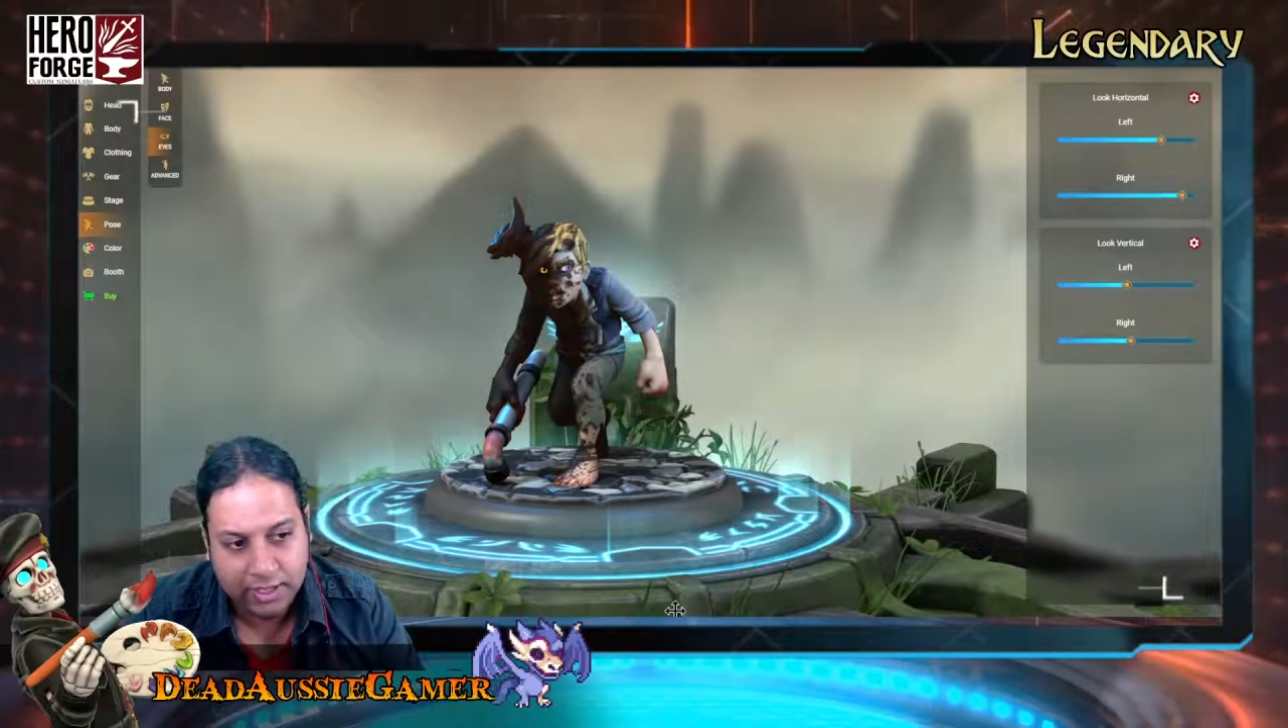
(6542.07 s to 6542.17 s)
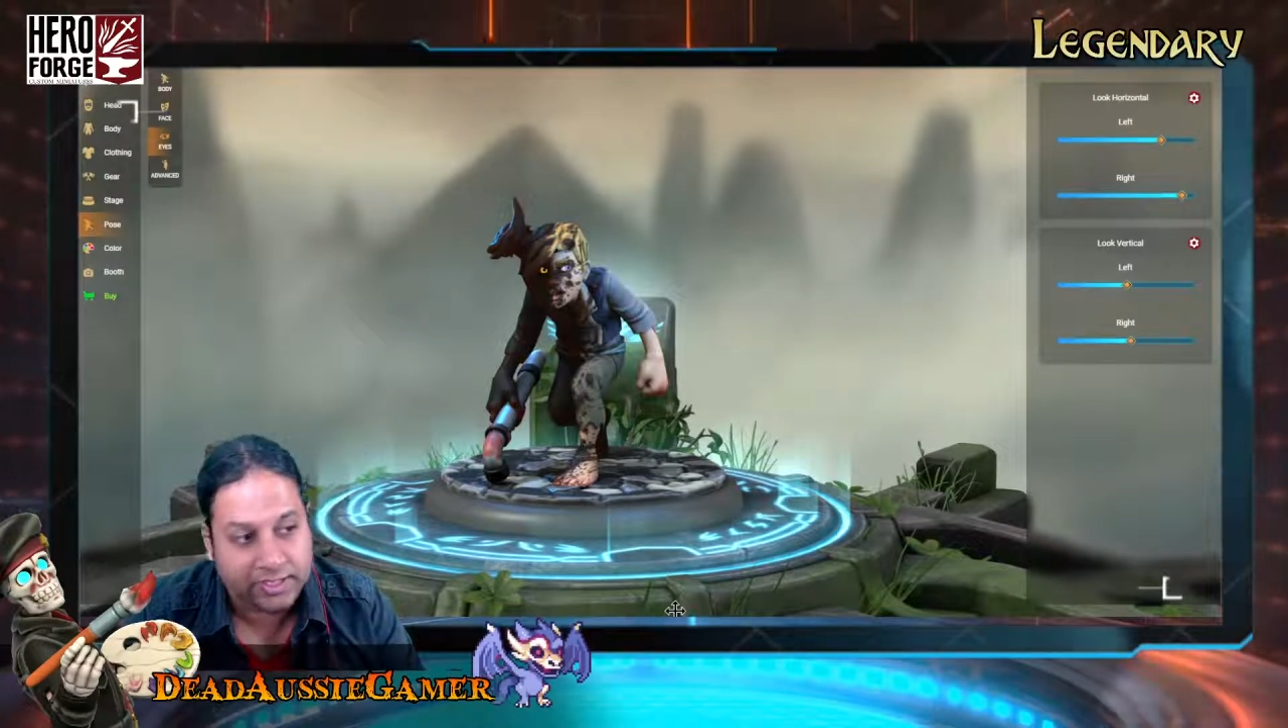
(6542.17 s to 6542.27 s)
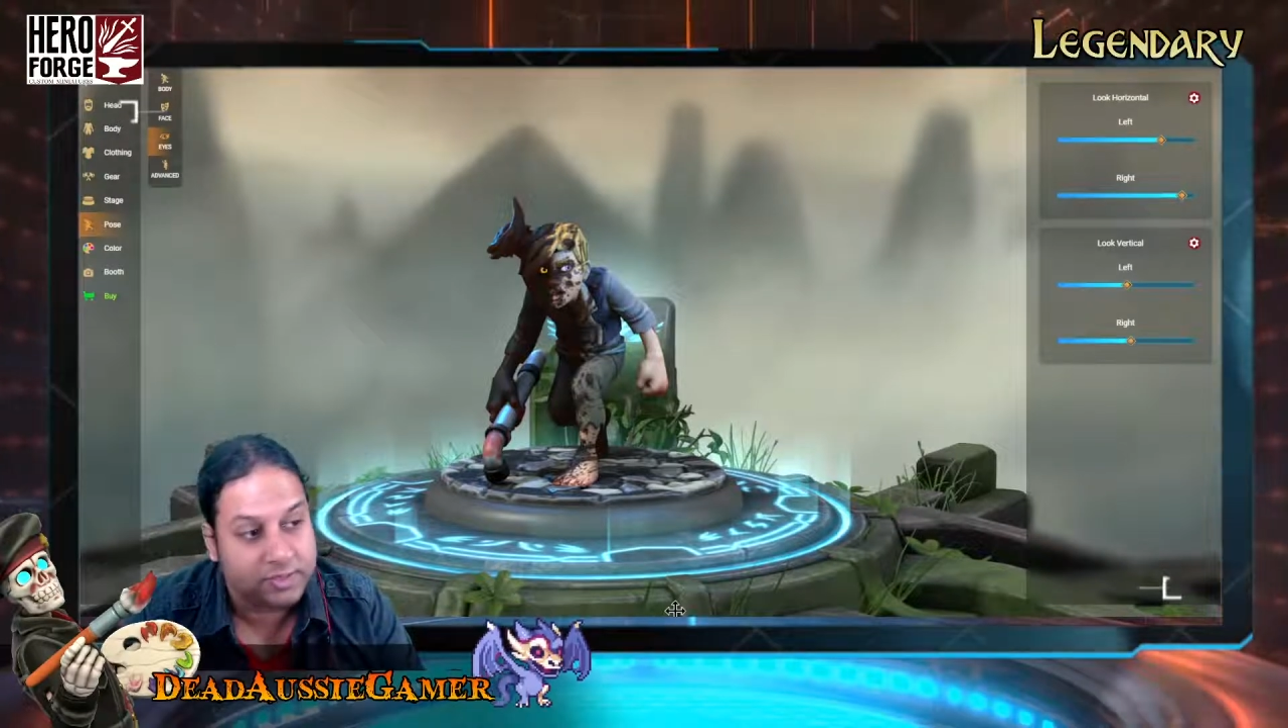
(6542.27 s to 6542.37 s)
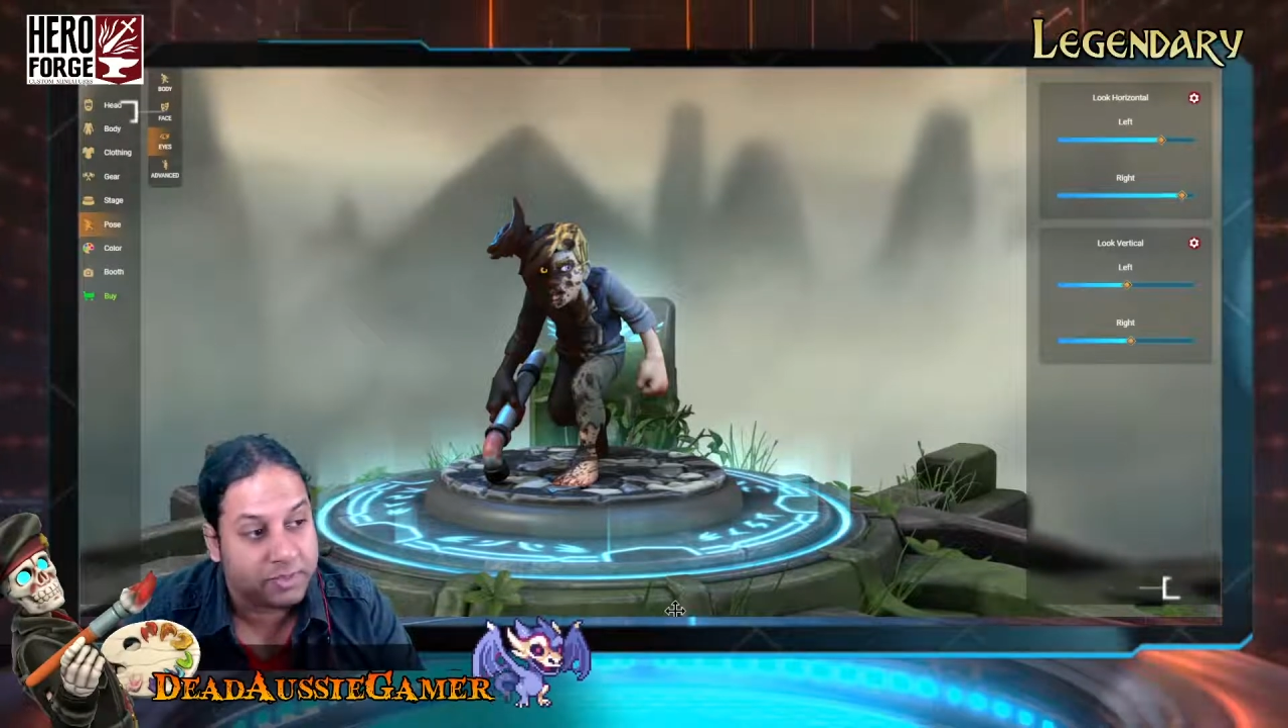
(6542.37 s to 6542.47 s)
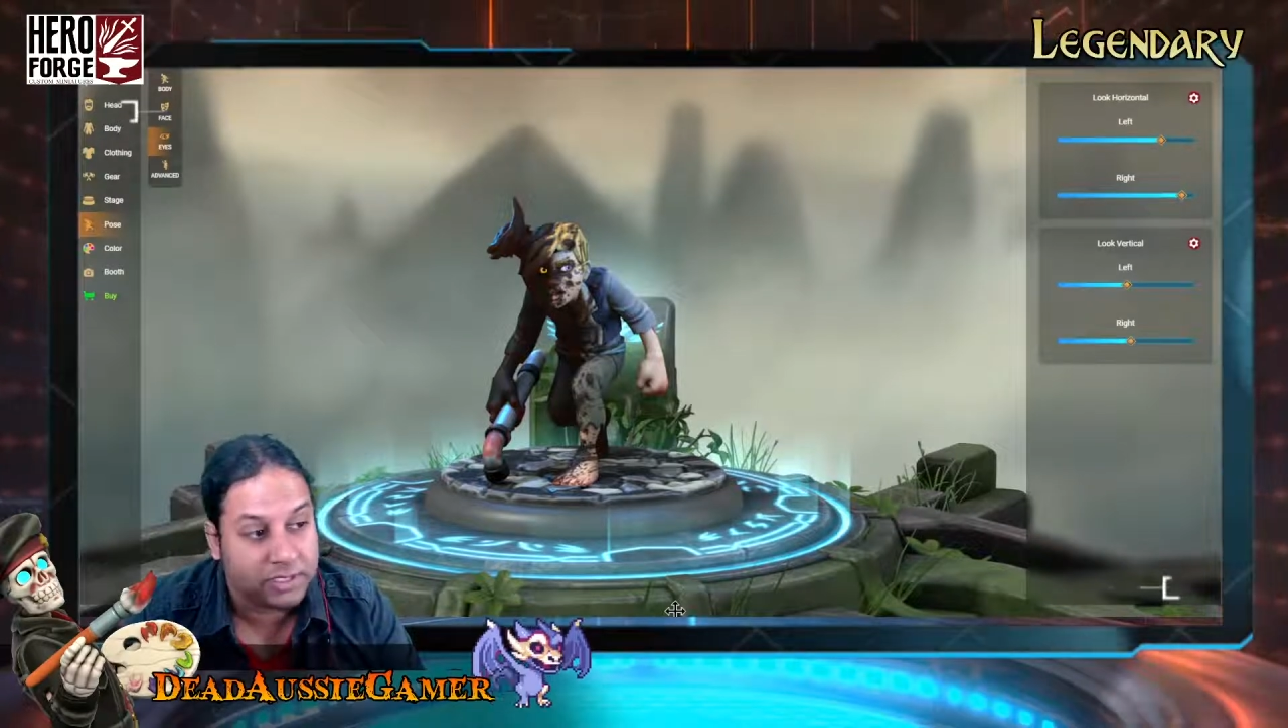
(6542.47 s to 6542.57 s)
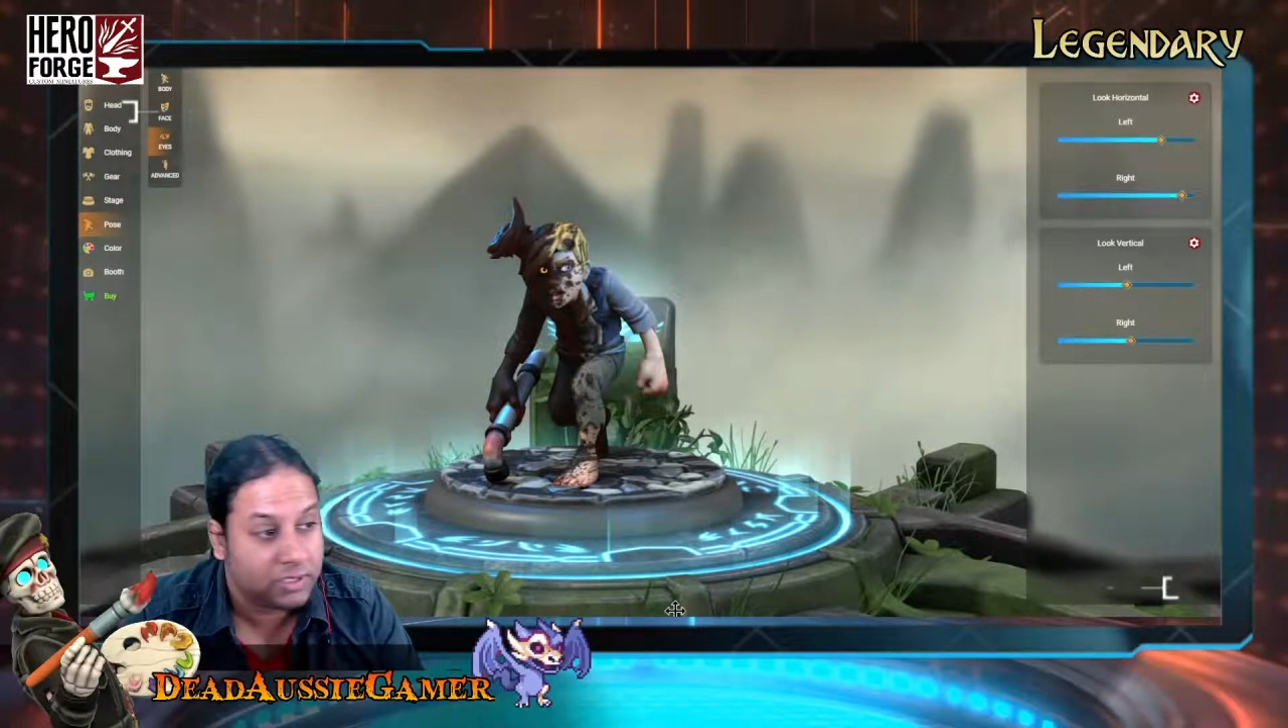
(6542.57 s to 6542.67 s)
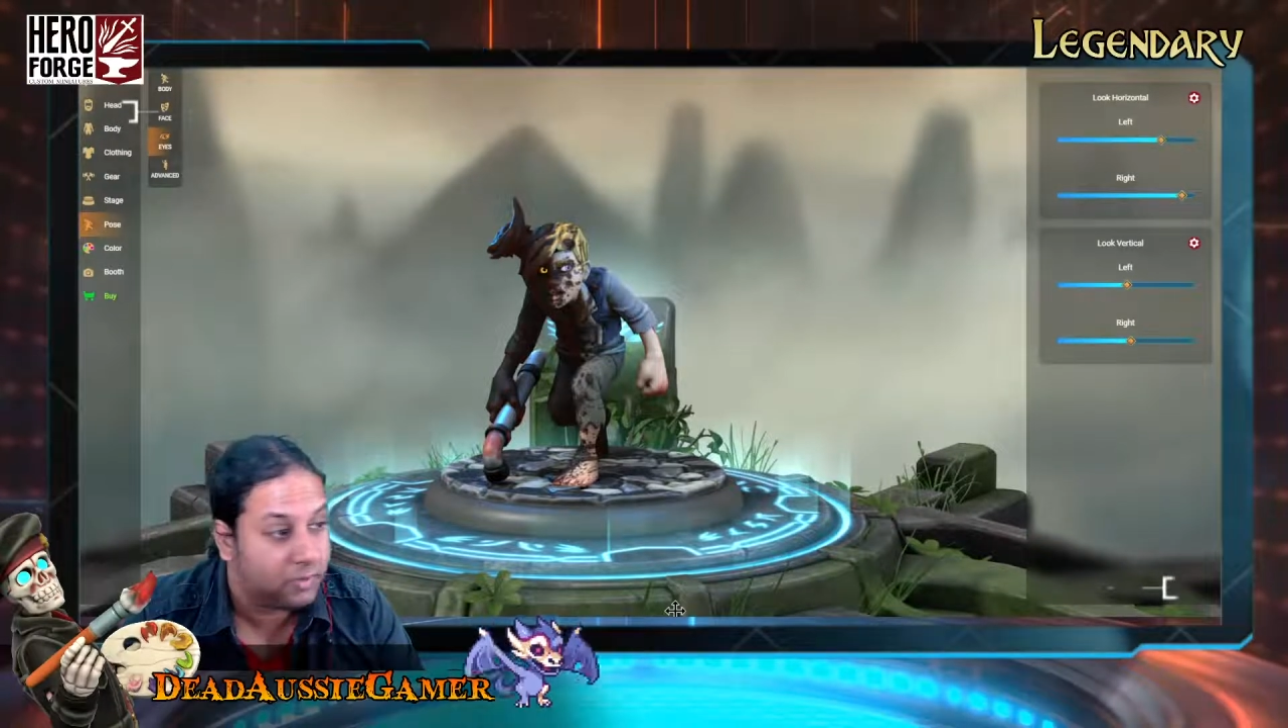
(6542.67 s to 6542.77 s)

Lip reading: as he begins to